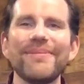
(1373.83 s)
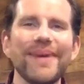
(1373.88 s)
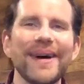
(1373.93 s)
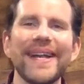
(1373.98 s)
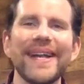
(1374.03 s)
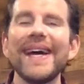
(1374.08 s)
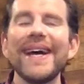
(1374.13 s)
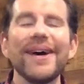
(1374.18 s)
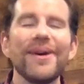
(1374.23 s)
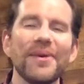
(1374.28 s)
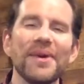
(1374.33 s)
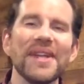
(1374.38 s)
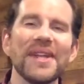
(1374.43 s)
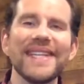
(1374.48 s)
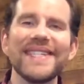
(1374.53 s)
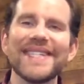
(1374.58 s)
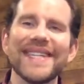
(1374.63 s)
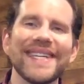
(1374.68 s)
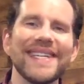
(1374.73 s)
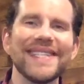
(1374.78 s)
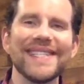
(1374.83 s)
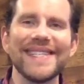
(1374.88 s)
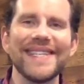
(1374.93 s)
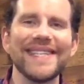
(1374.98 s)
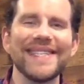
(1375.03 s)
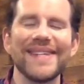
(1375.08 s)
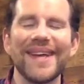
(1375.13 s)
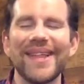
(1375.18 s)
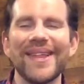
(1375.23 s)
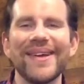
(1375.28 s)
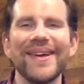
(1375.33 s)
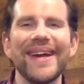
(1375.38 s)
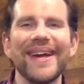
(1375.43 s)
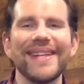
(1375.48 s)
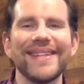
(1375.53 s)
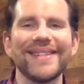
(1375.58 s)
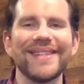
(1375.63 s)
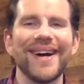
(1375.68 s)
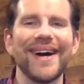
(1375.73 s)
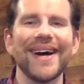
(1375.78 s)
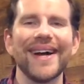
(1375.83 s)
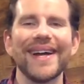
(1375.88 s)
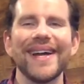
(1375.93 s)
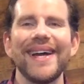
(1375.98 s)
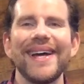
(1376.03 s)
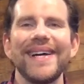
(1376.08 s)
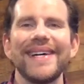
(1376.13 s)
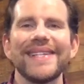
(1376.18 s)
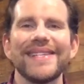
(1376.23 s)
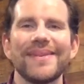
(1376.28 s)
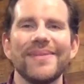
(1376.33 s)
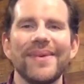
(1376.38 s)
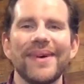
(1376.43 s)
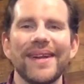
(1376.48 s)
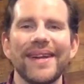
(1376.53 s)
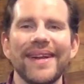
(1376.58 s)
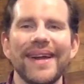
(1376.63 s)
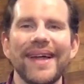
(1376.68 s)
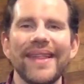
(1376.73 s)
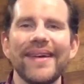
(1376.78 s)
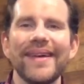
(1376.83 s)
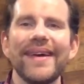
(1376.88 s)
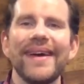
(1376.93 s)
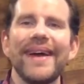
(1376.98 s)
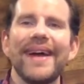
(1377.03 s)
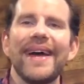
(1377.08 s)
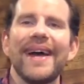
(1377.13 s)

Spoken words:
But we at least get to see each other and talk to one another.